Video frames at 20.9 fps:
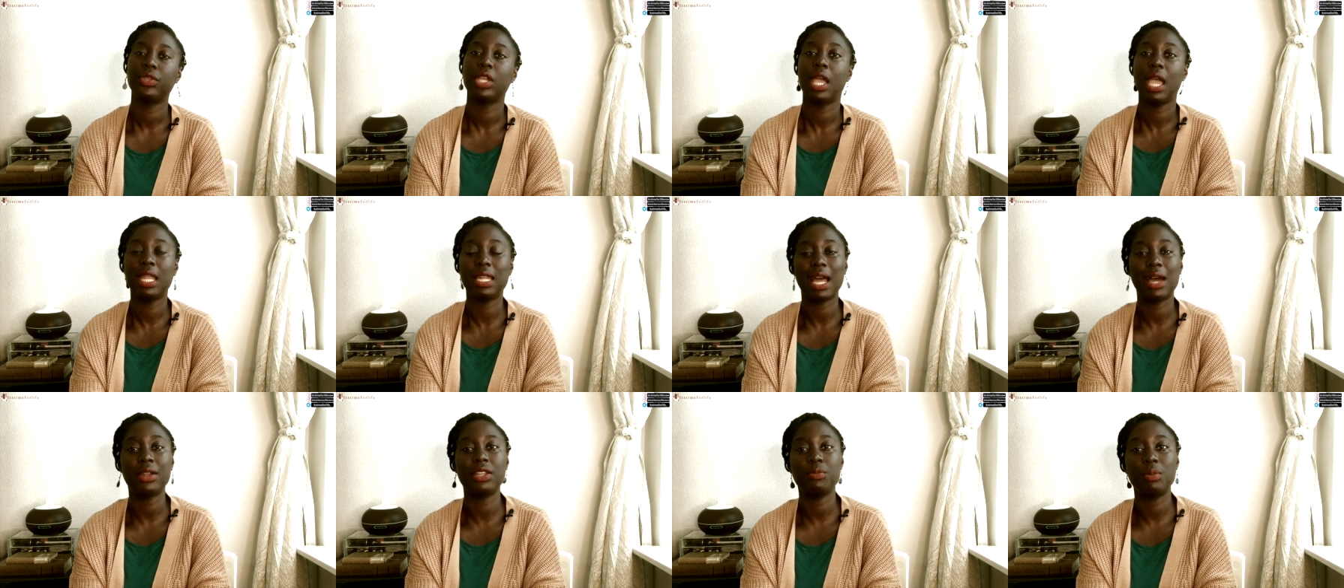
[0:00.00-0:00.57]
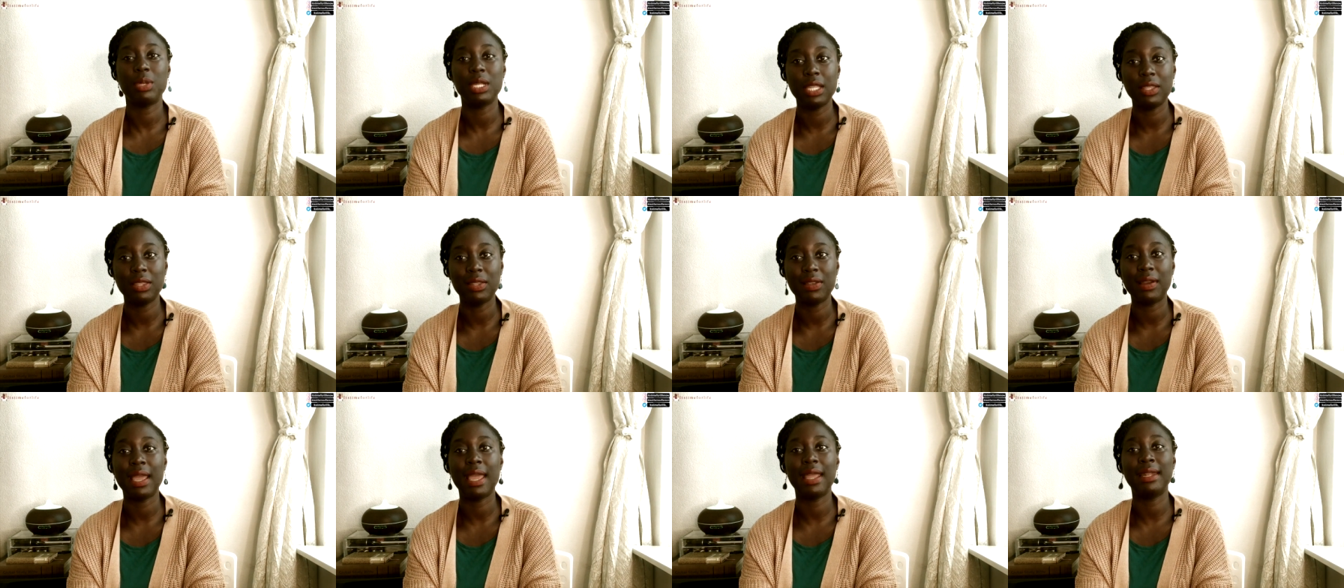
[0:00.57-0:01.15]
And now they've been in
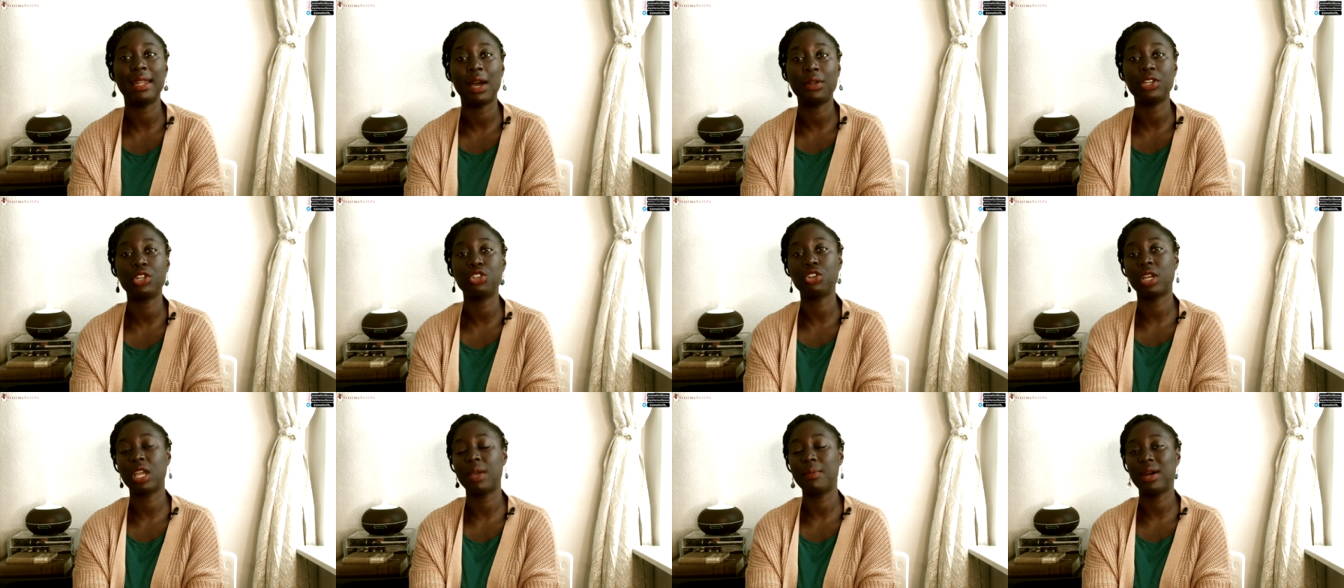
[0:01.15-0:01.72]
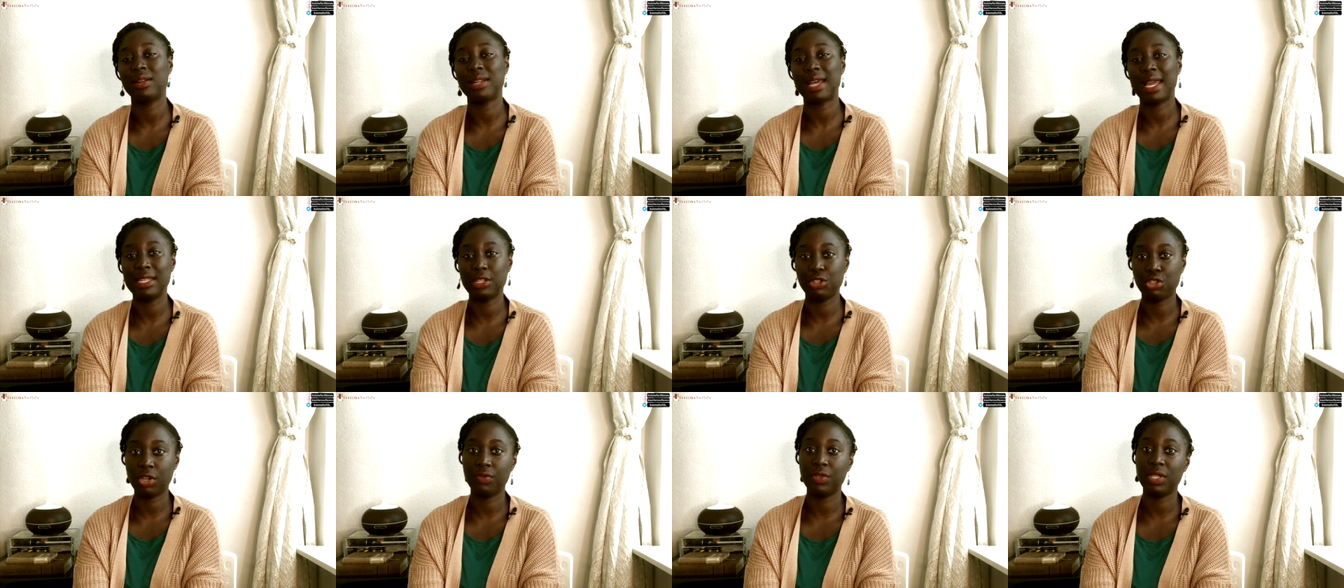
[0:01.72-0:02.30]
there and now they're talking about, I
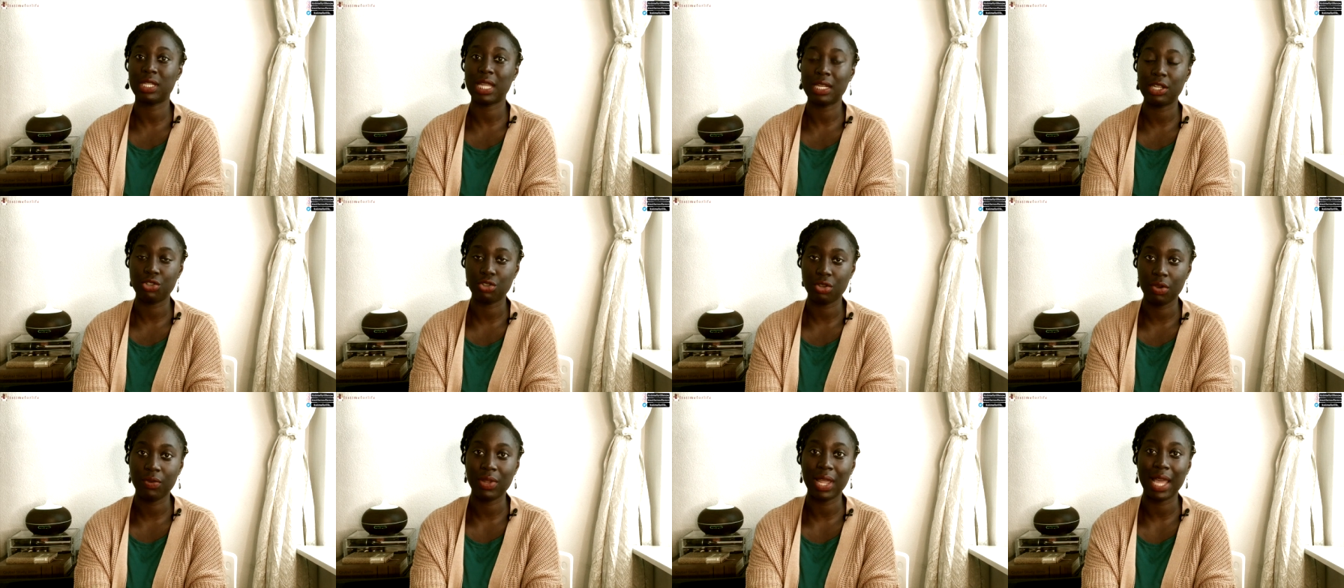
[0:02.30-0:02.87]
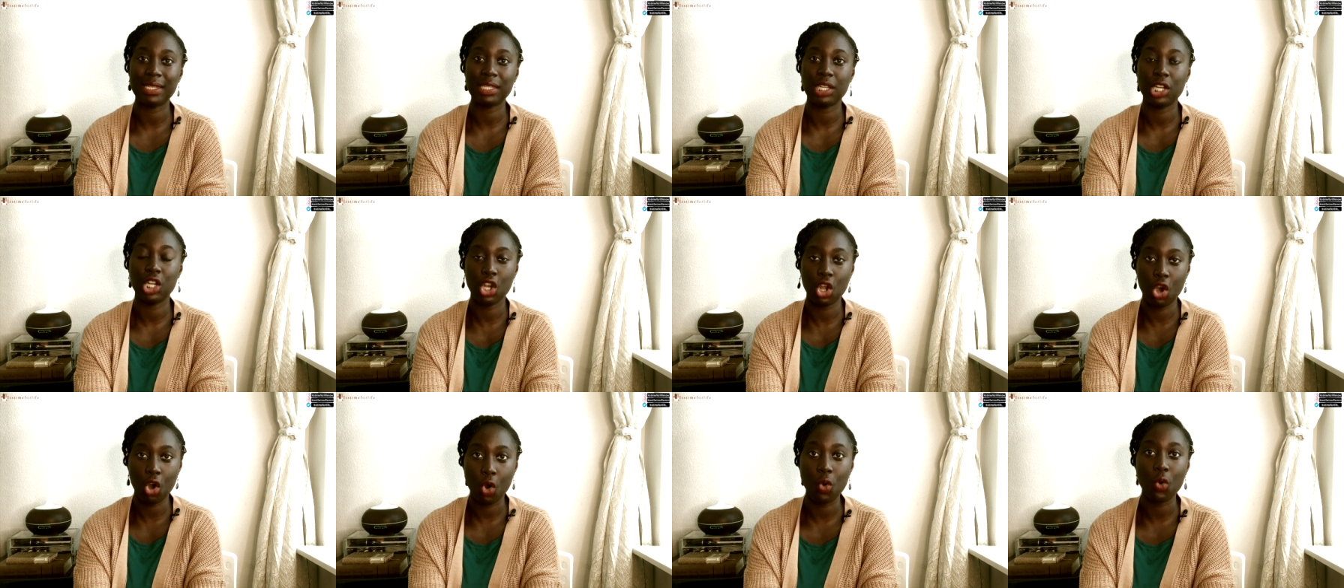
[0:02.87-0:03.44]
deserve this, I deserve that.
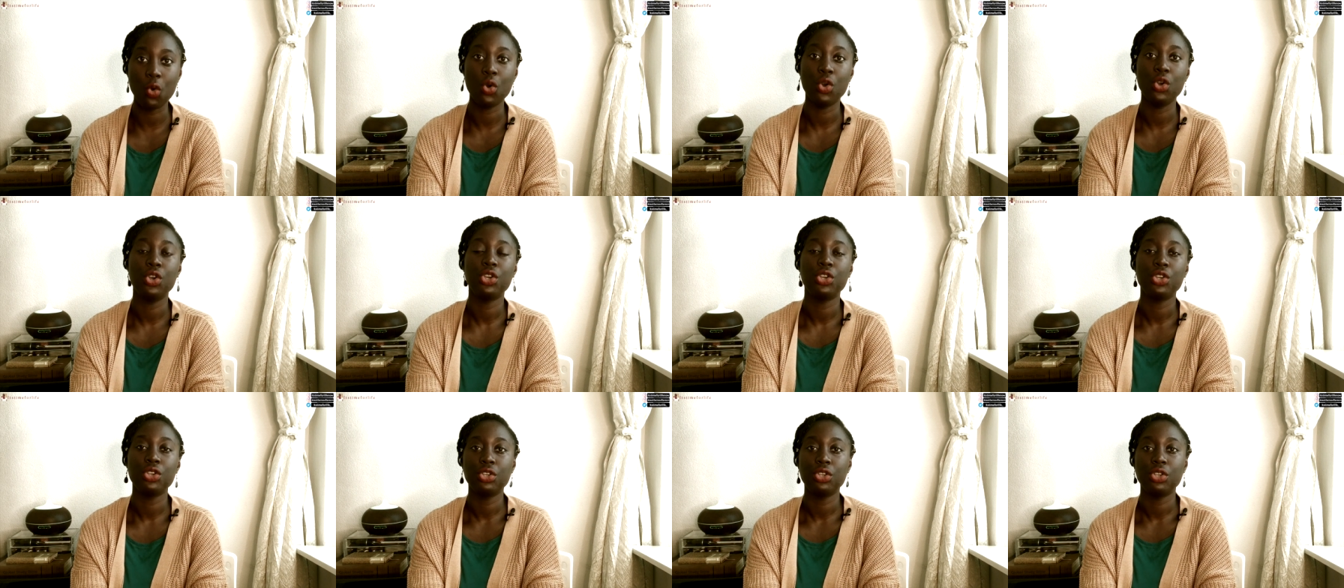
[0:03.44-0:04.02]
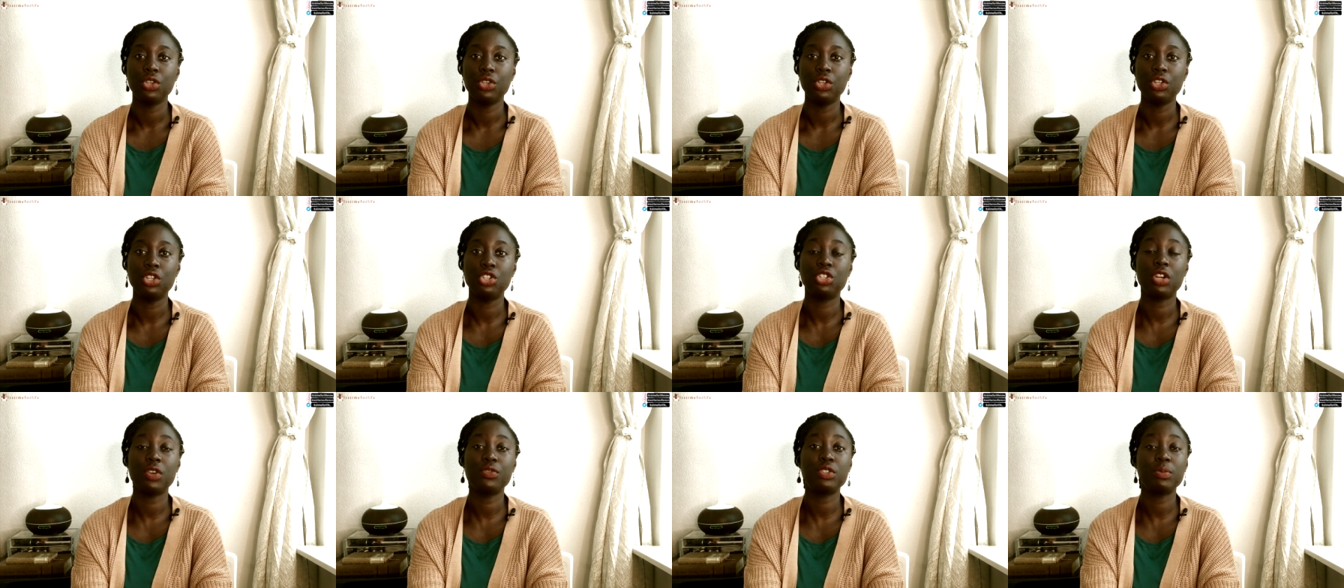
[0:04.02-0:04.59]
No. You
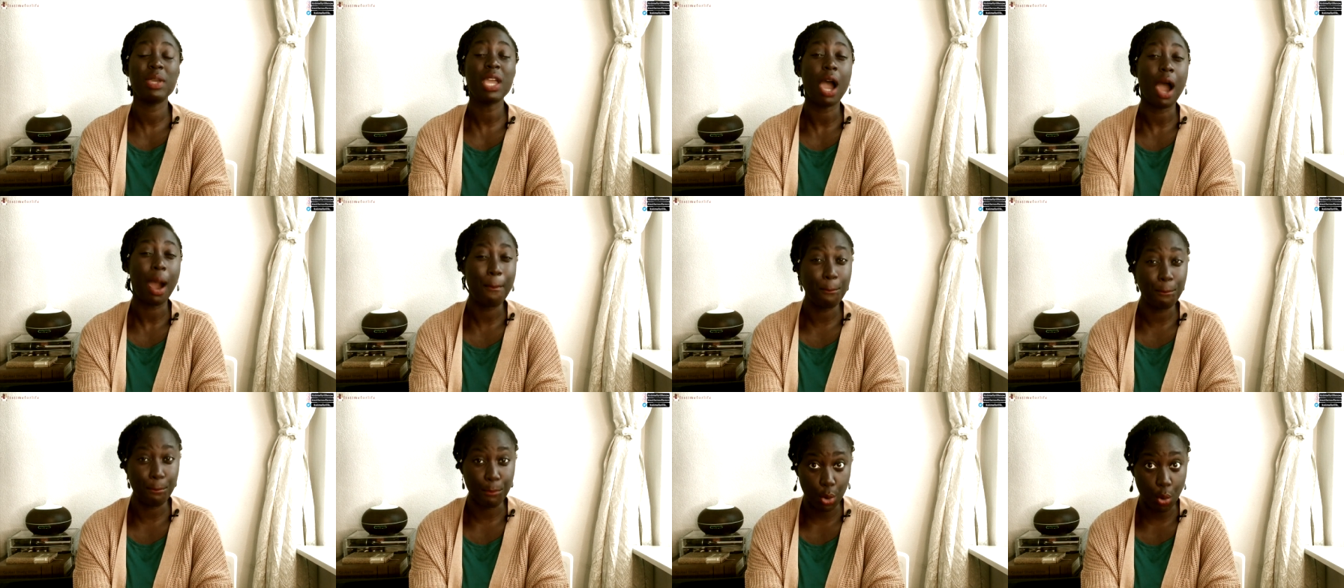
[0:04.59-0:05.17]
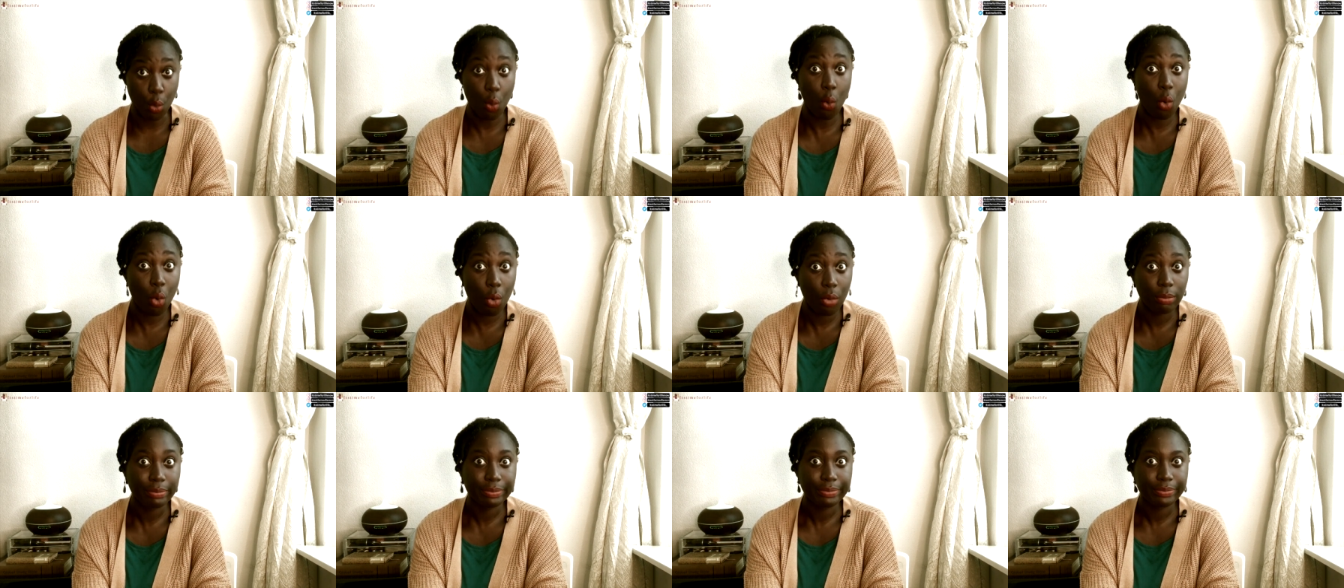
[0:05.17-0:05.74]
deserve to be humble.